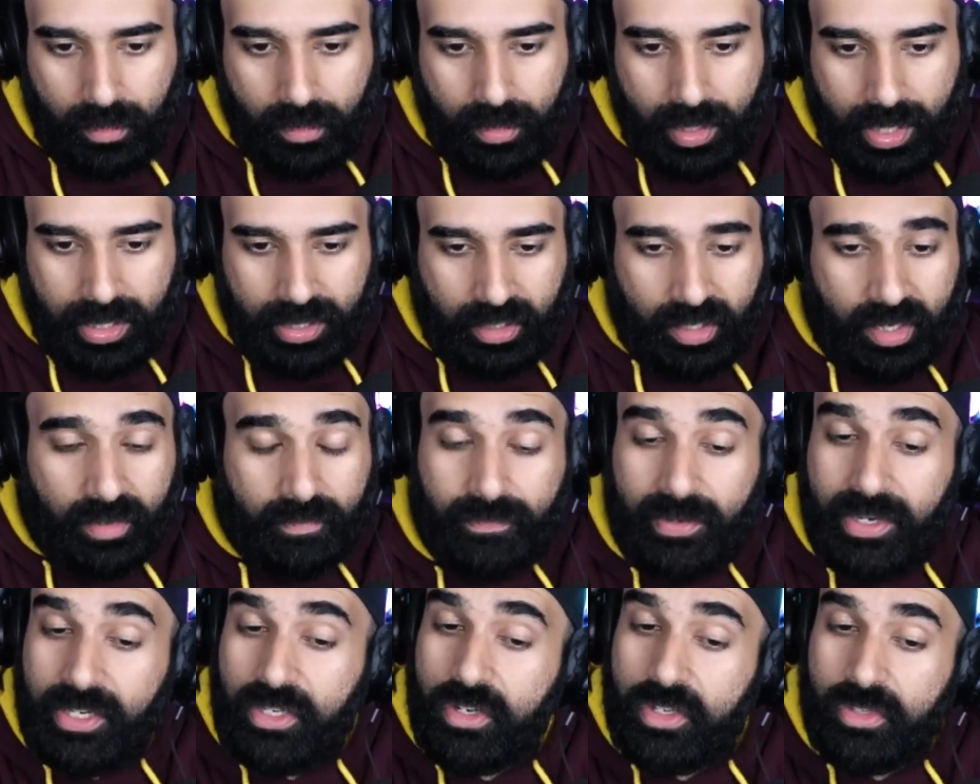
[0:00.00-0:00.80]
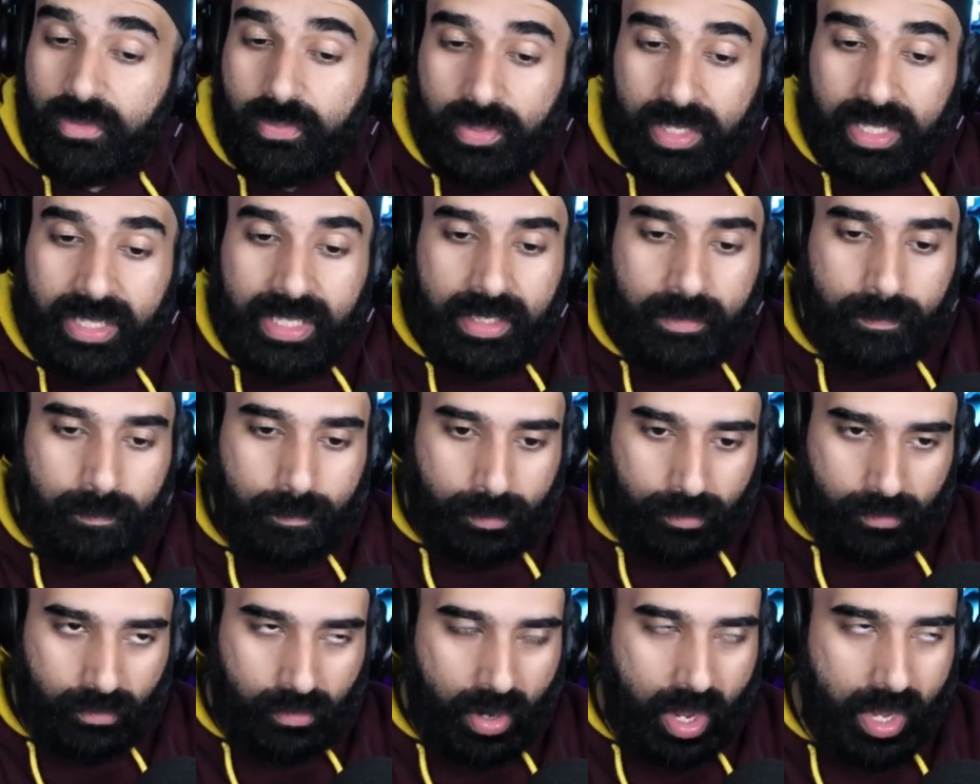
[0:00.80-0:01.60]
And the confessionals really
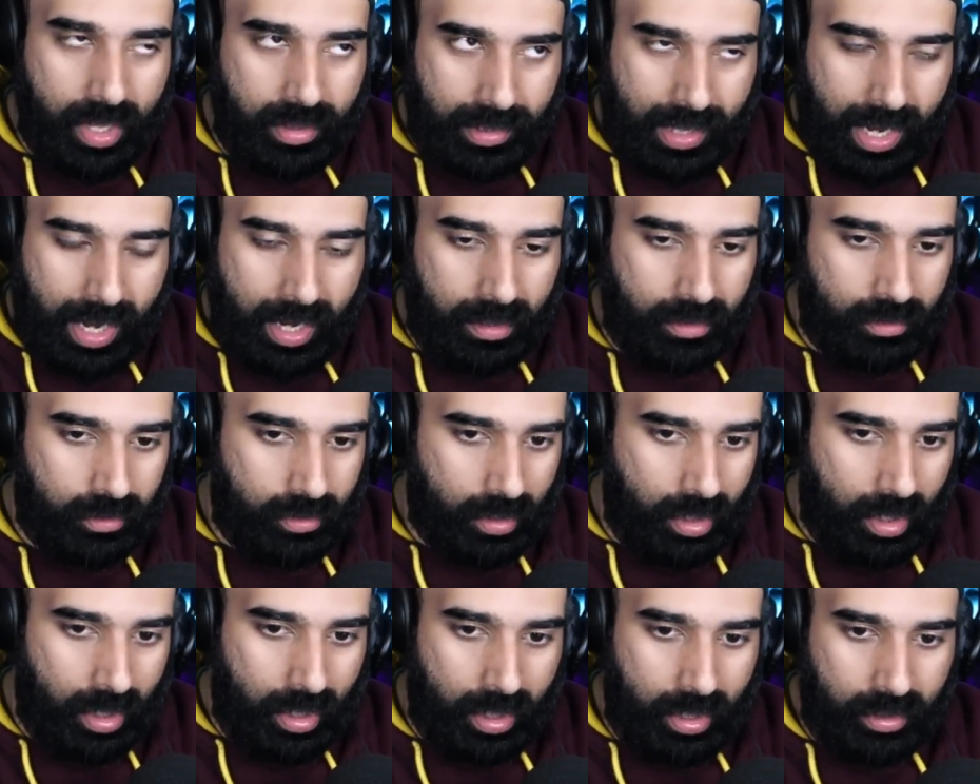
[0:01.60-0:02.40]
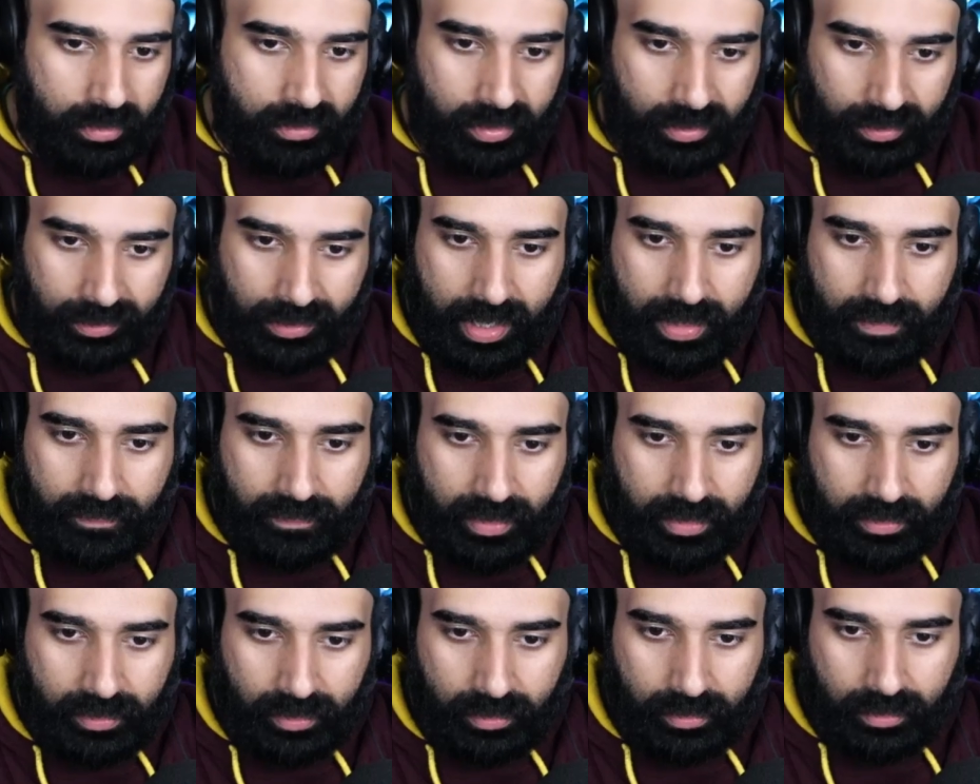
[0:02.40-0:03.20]
brought that to life,
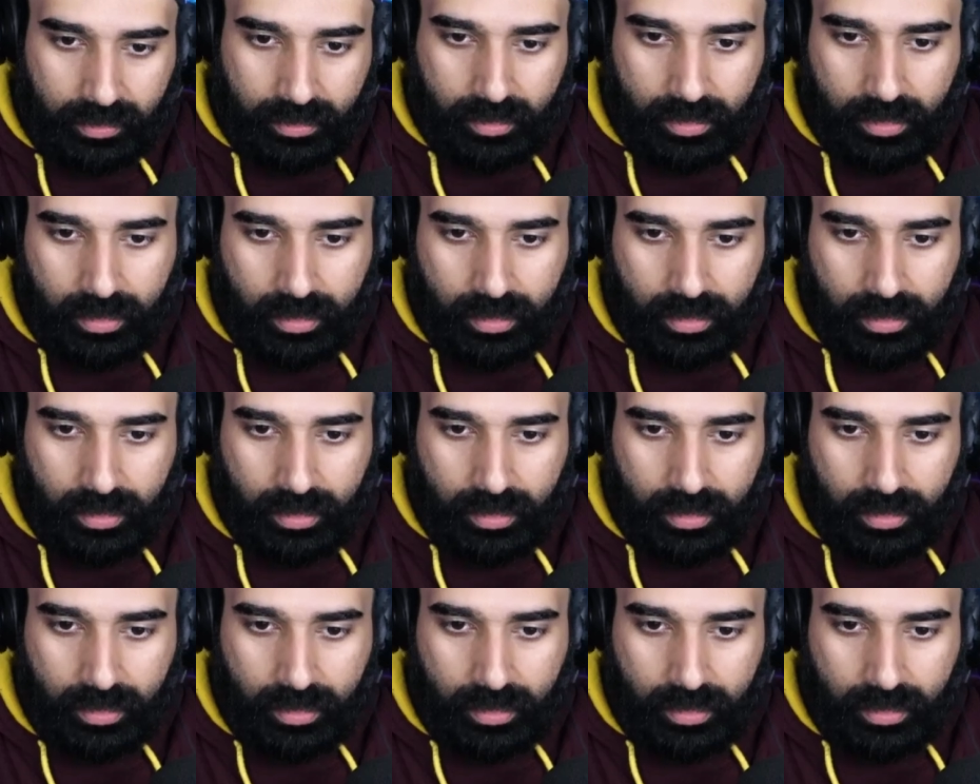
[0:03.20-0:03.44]
I think.